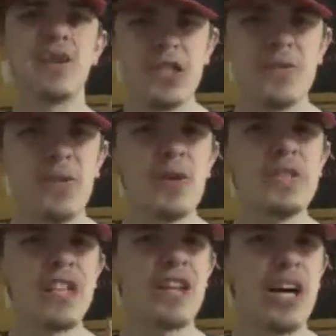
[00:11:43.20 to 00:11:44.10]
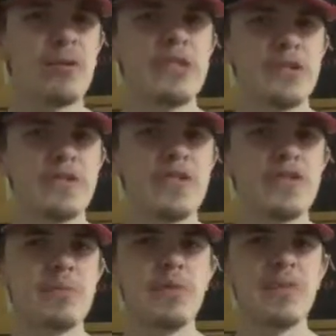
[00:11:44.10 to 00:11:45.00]
Christopher Nolan did a lot of research for
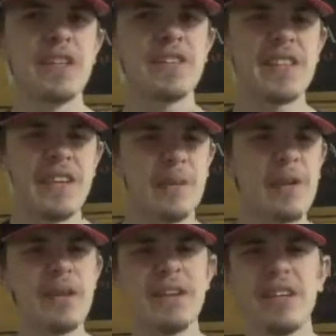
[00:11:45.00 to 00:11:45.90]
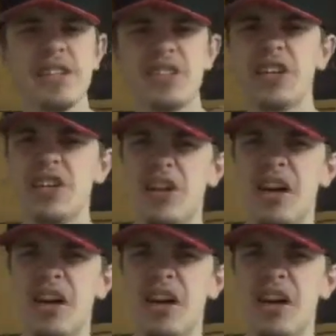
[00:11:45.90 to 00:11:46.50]
this movie, and thing about it, he studied a